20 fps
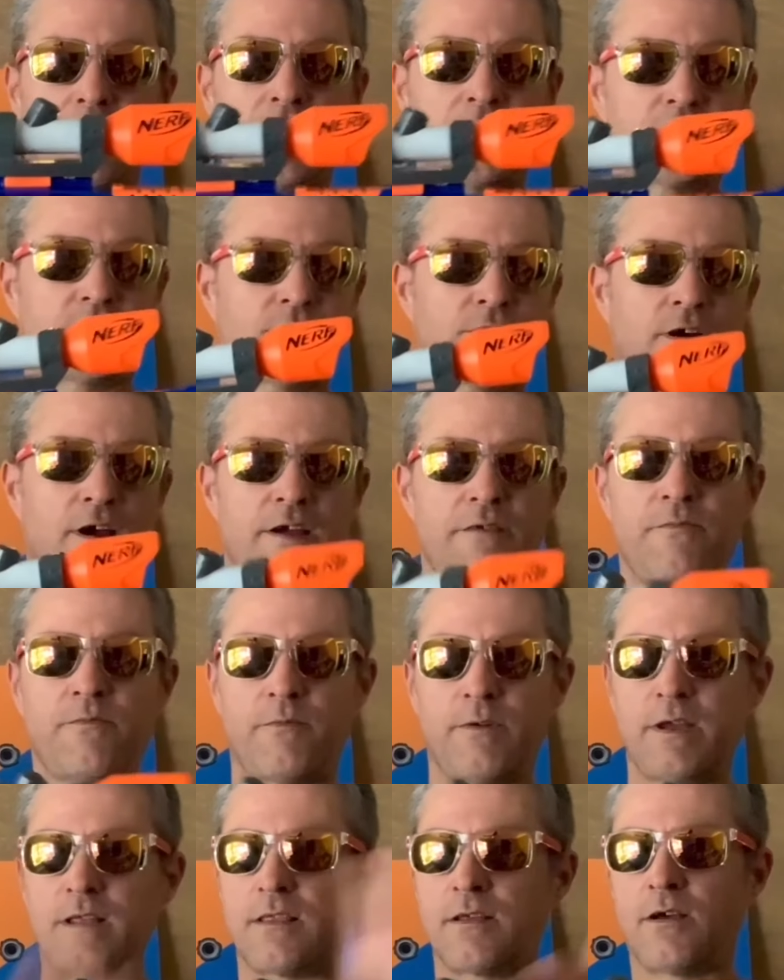A Strife
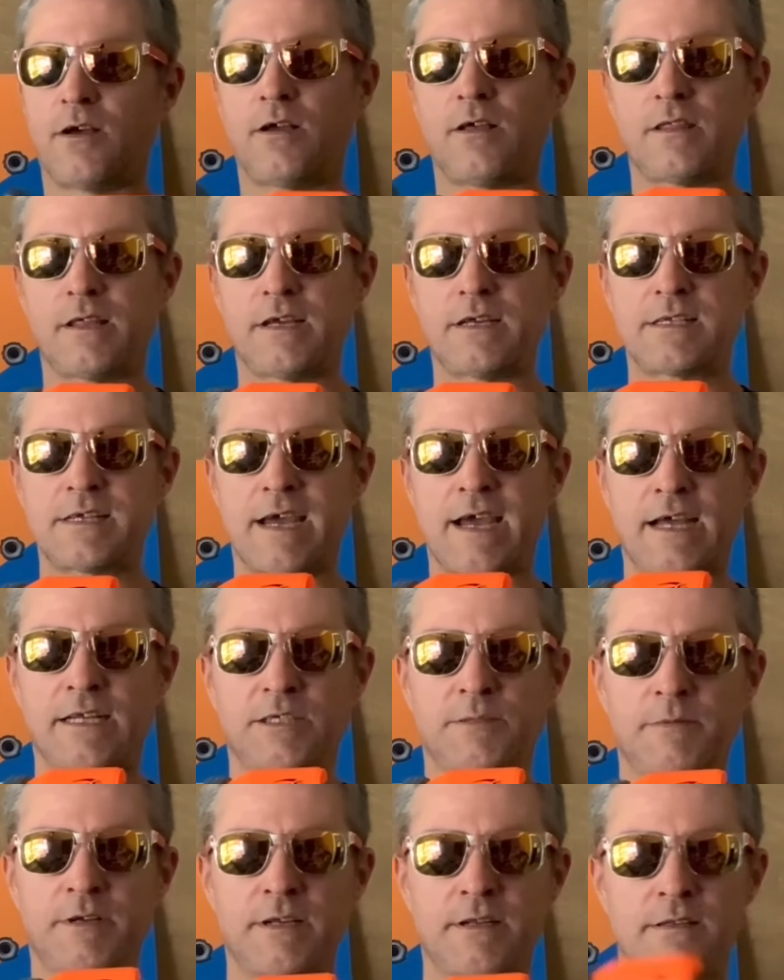with all the
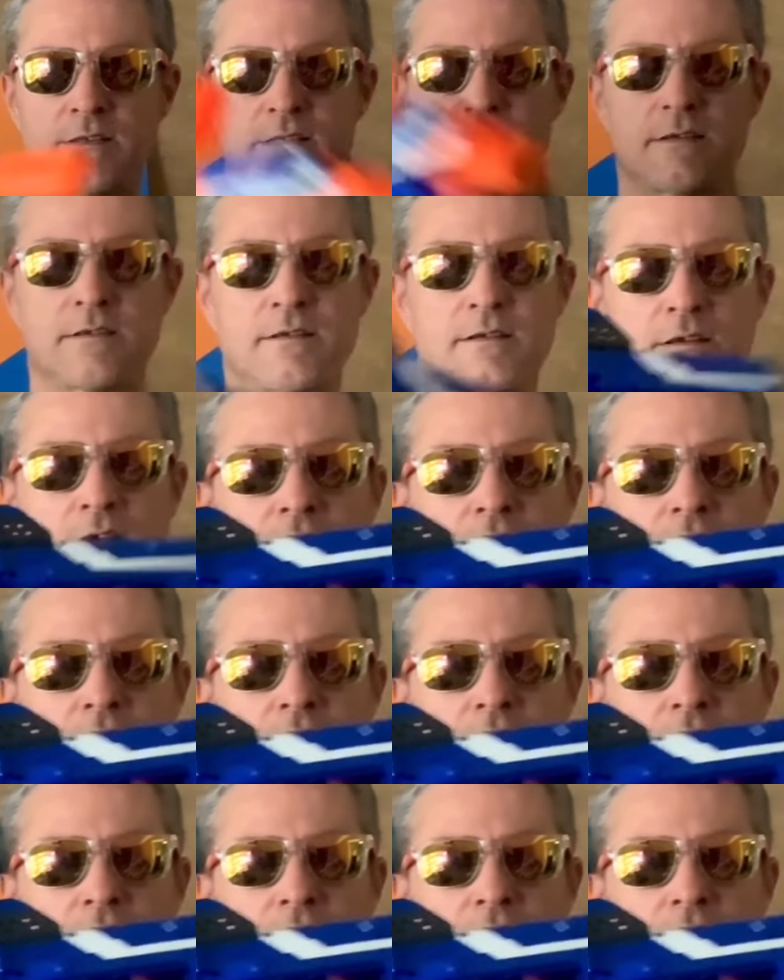attachments,